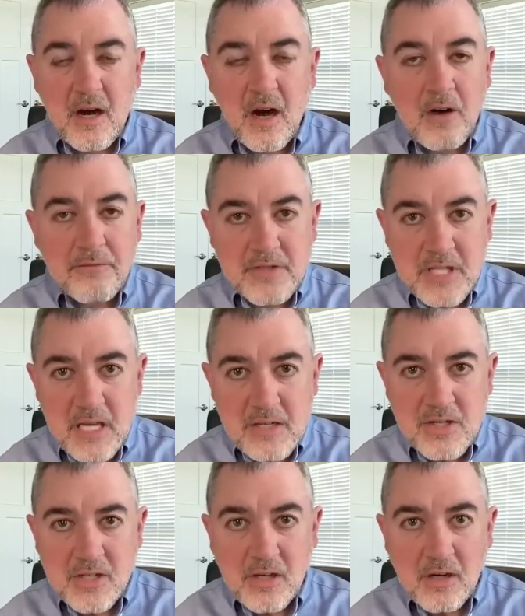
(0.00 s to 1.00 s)
of
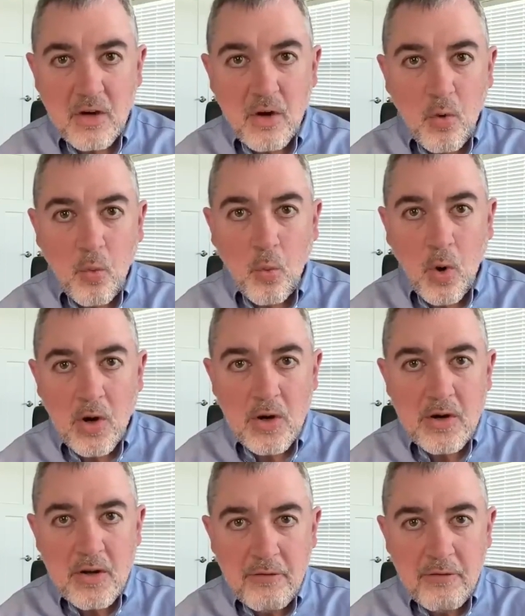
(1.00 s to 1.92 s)
teaching word,